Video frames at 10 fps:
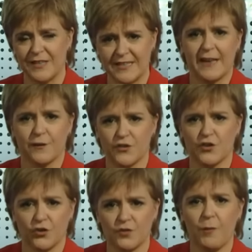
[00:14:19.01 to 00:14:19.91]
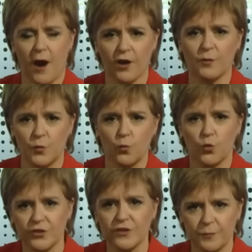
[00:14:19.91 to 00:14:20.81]
consent of the Scottish Parliament
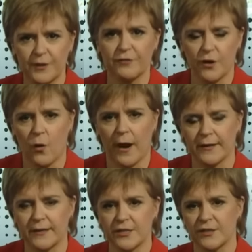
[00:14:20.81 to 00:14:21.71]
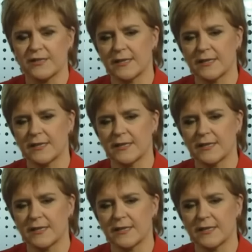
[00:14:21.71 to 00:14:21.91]
wouldn't be required to,